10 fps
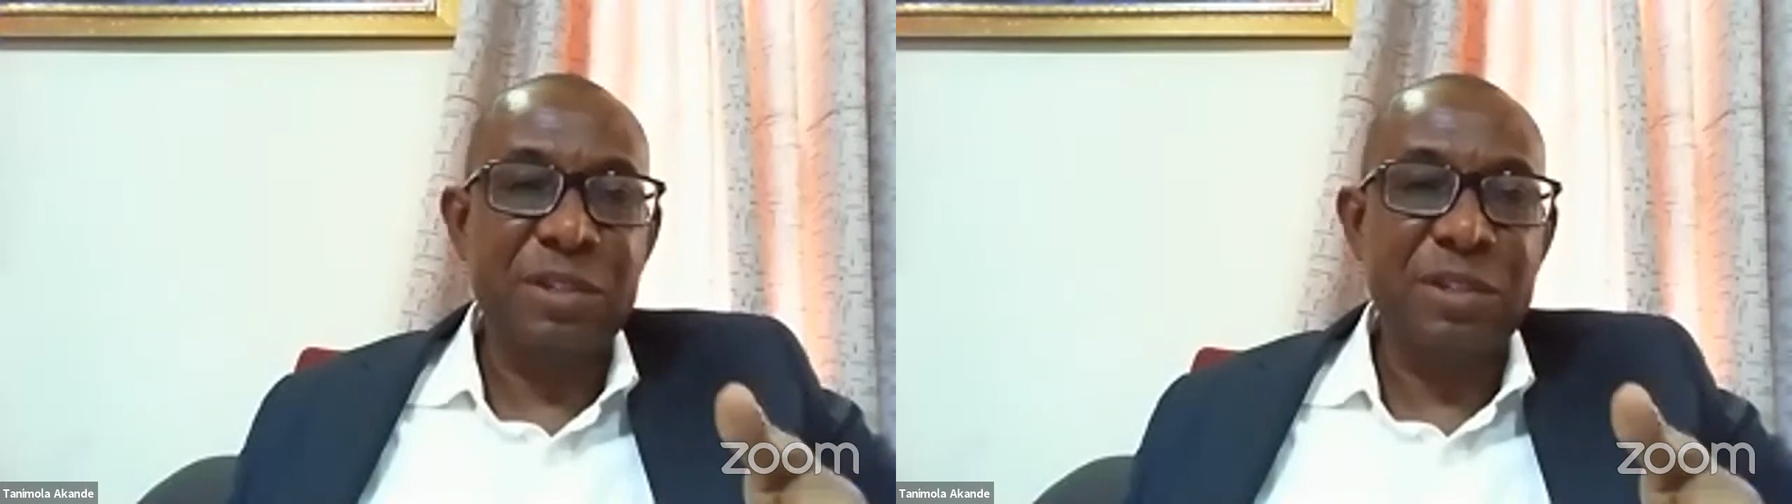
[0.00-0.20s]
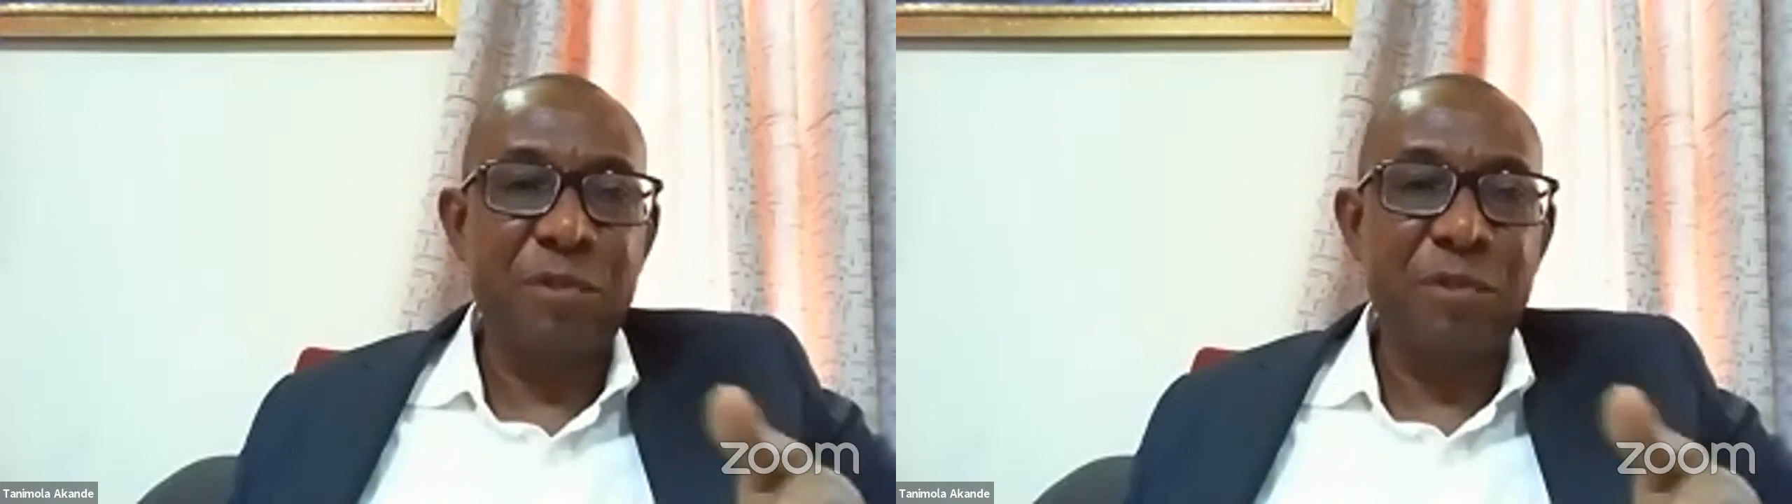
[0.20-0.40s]

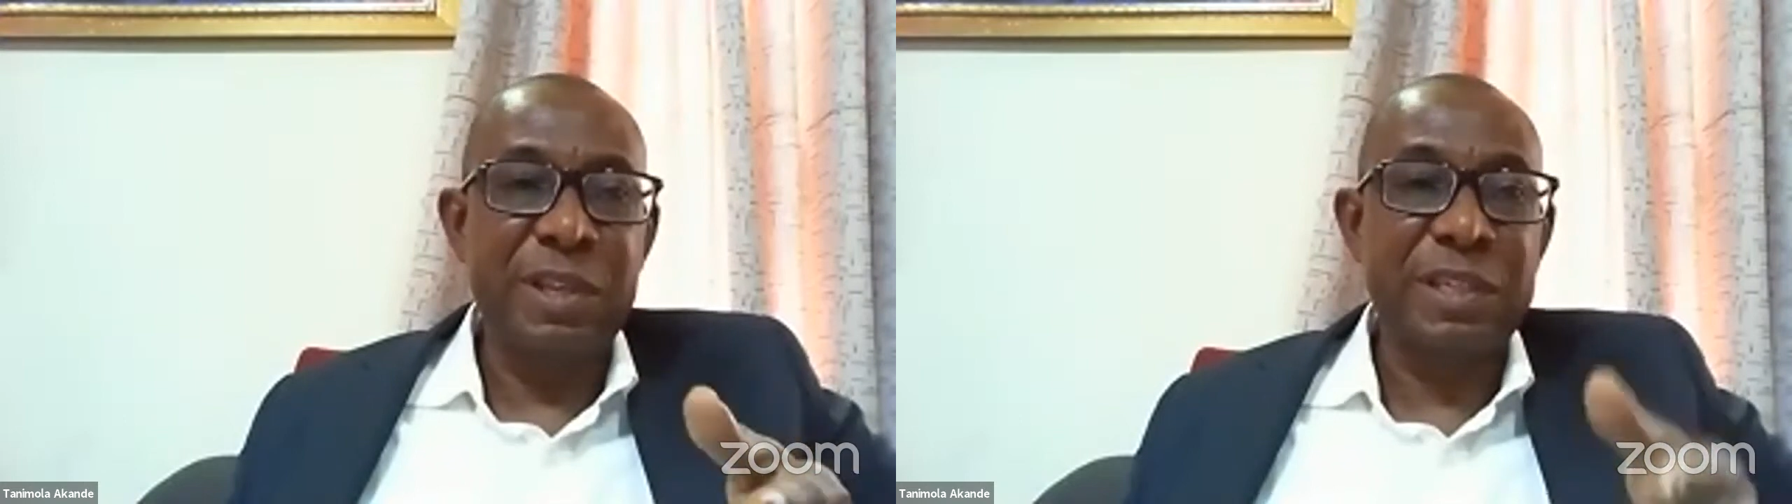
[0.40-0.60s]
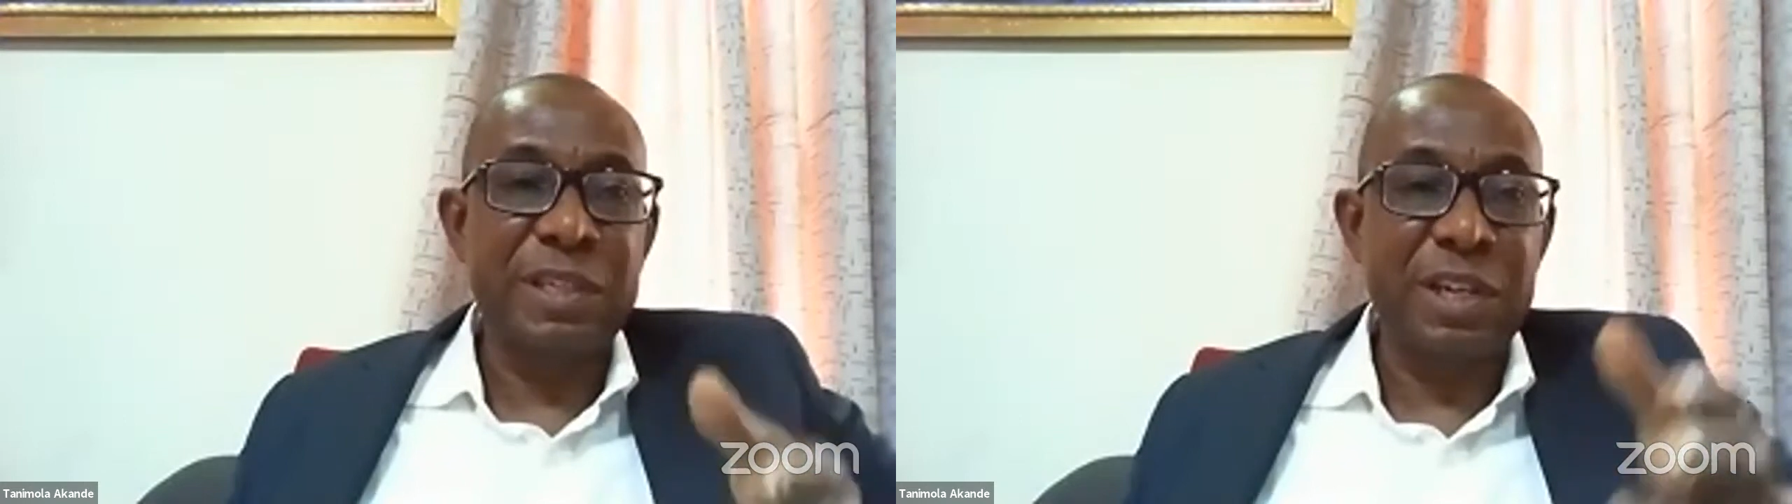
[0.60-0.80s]
meet up
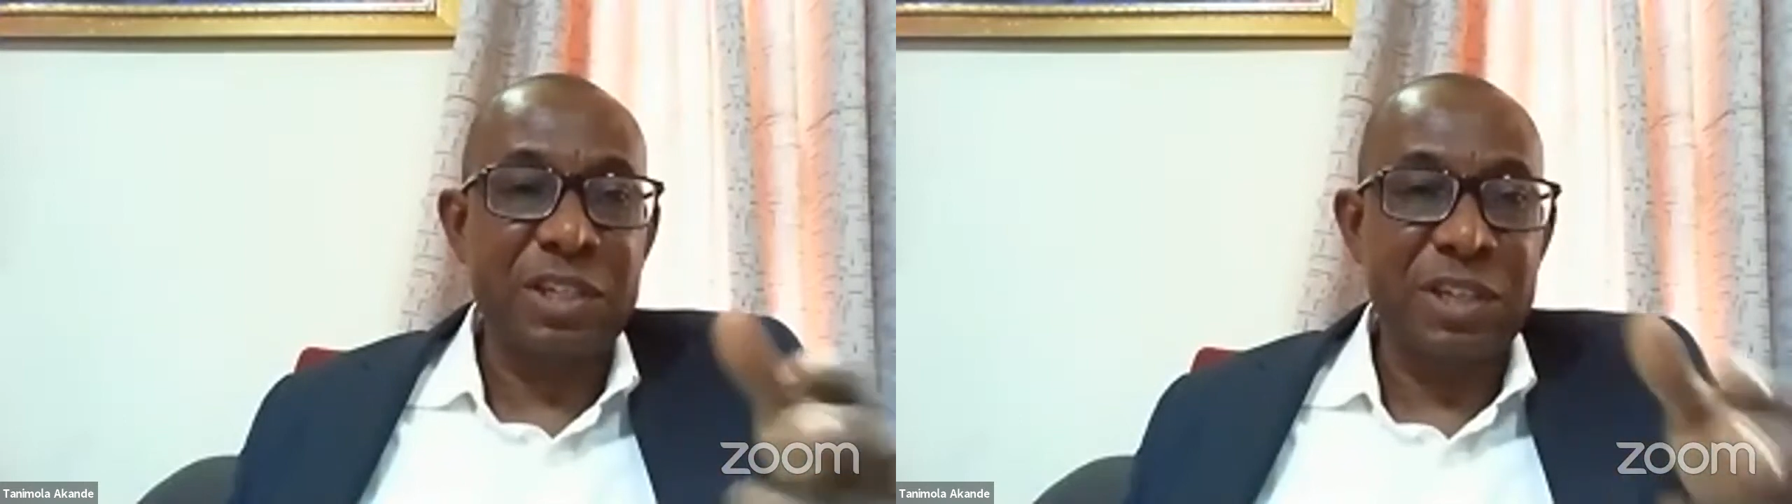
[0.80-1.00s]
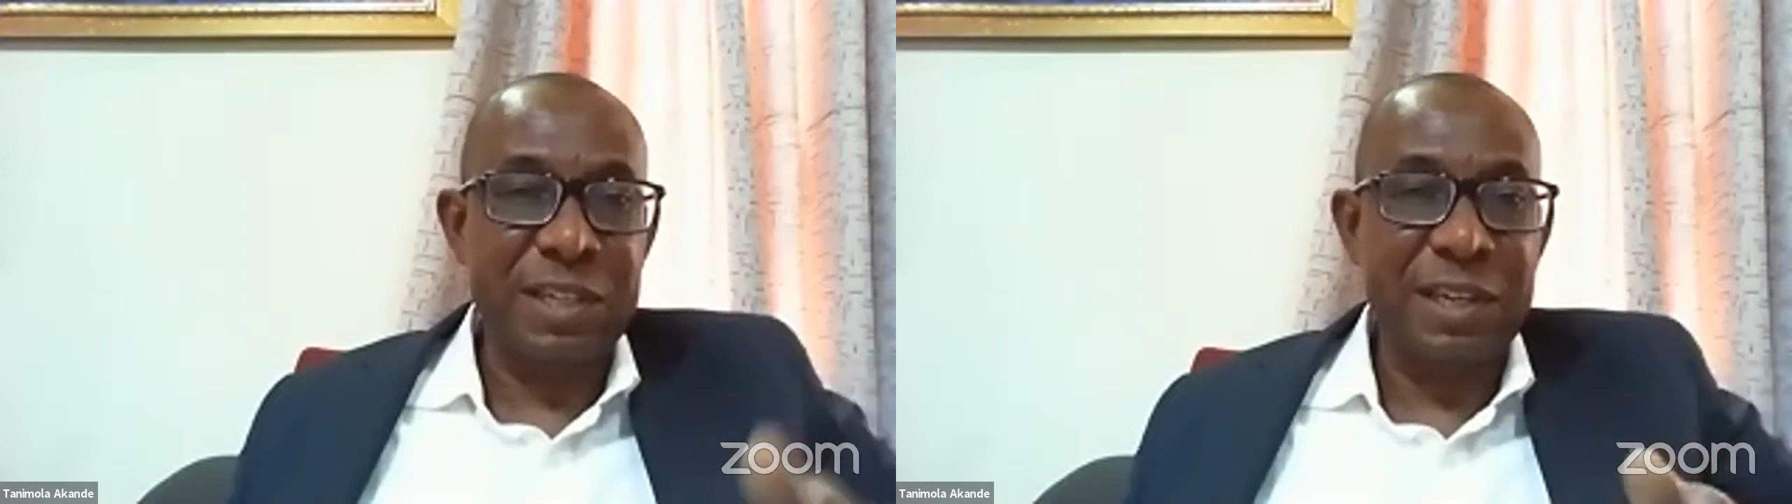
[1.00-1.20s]
with the
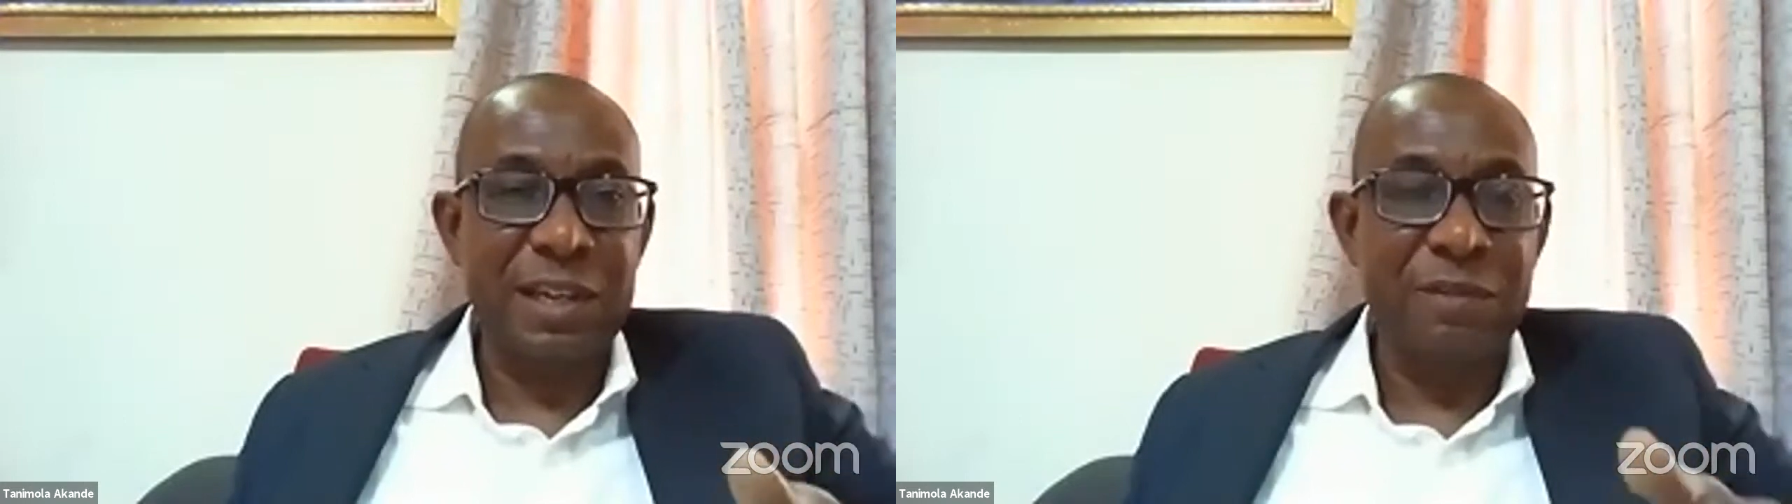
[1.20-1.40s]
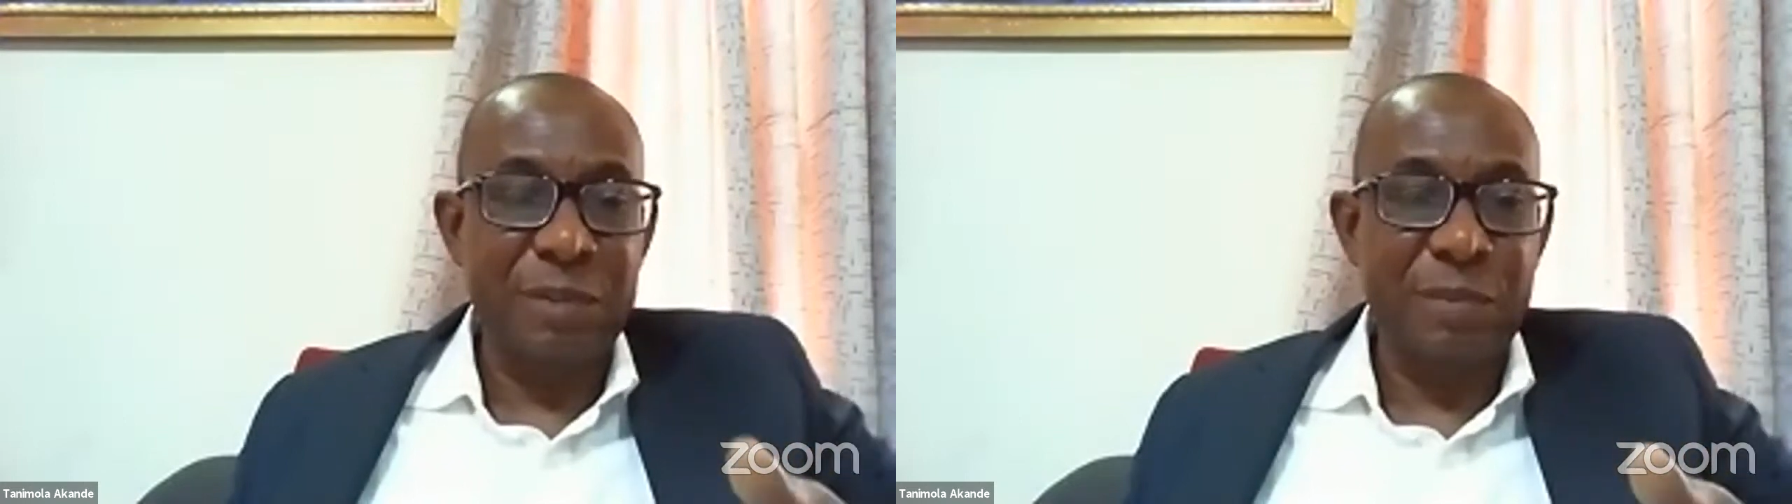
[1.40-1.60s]
international standard